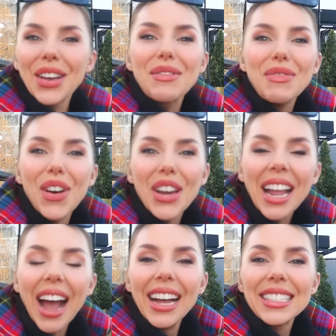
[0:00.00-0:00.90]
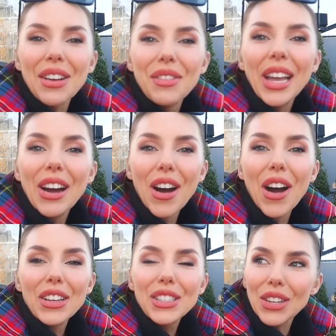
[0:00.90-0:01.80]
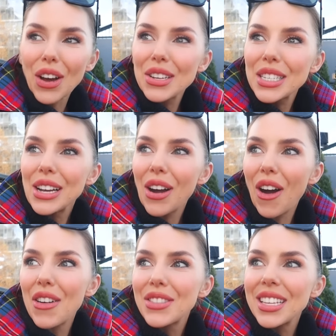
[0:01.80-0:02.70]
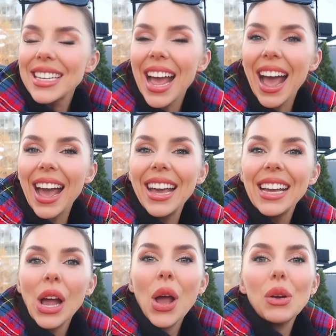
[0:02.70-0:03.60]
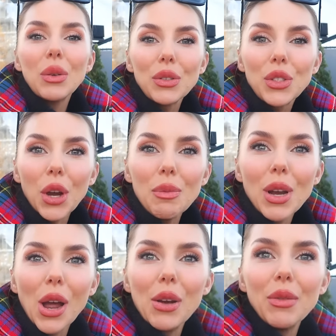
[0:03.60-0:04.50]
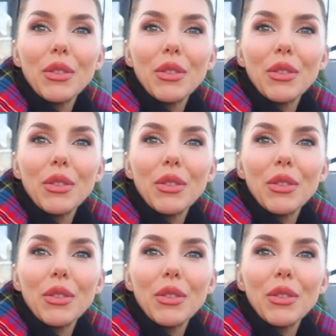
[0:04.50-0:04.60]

Good morning guys, we are starting off the day with Jo Malone.